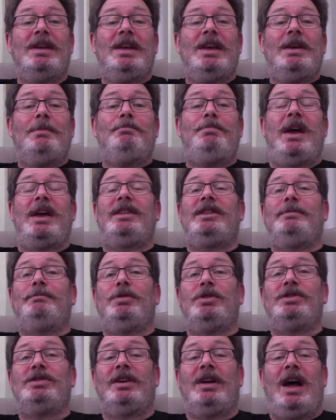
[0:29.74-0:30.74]
Beth
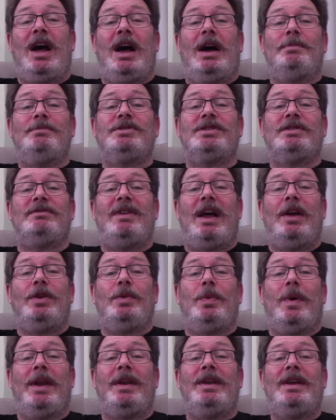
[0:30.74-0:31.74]
put her arms
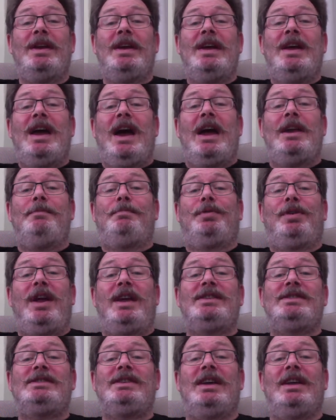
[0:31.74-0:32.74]
around one and
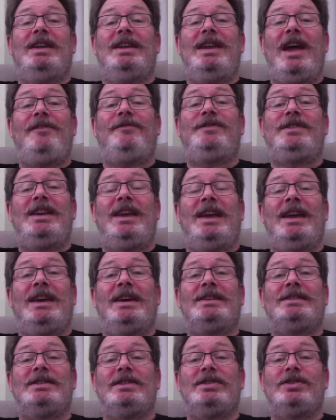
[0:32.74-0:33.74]
pressed her left
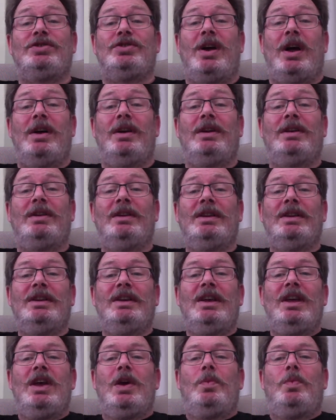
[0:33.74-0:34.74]
ear to the trunk.
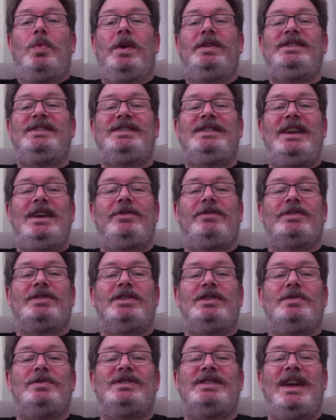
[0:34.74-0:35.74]
"What secret are
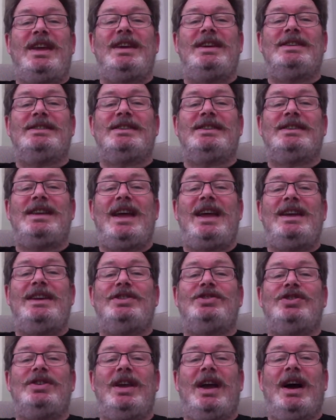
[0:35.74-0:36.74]
you saying today?"
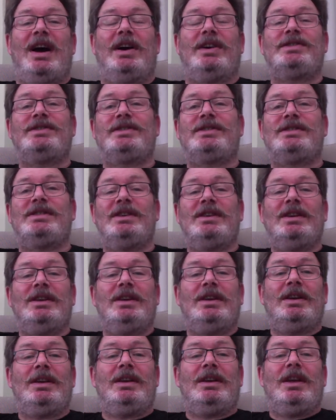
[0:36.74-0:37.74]
she asked.
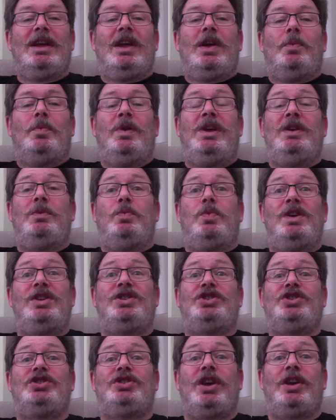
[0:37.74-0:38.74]
"We
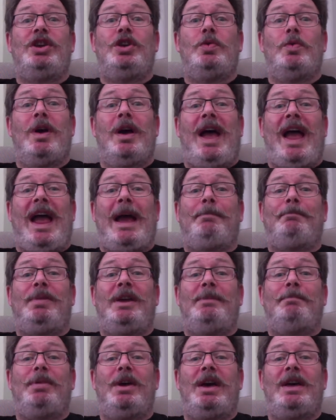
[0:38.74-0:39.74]
wish you a
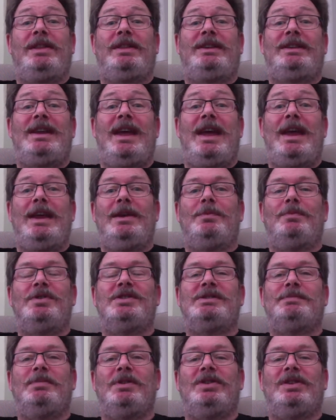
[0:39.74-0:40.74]
happy birthday,"
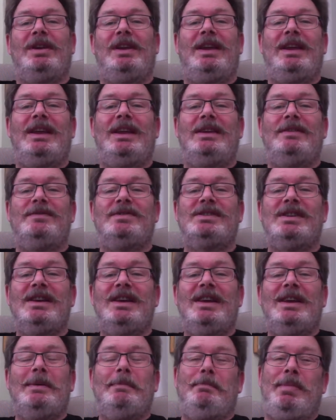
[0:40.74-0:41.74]
whispered the leaves.
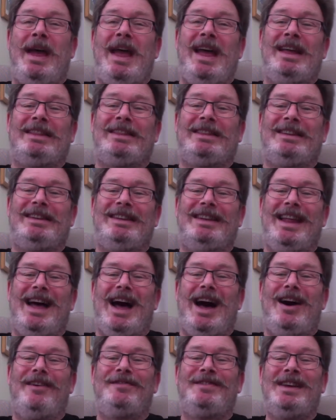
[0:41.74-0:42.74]
Beth
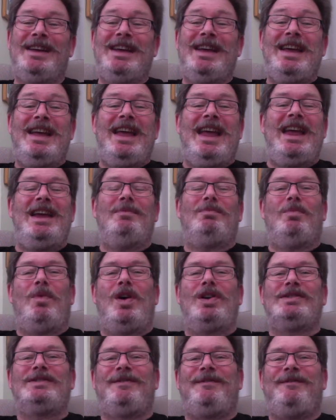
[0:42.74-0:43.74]
laughed. It
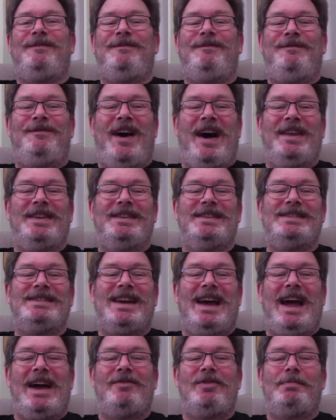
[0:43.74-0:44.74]
was fun
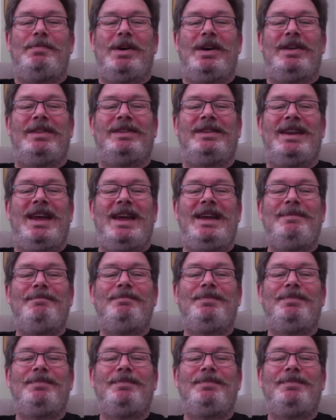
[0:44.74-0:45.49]
to have a birthday.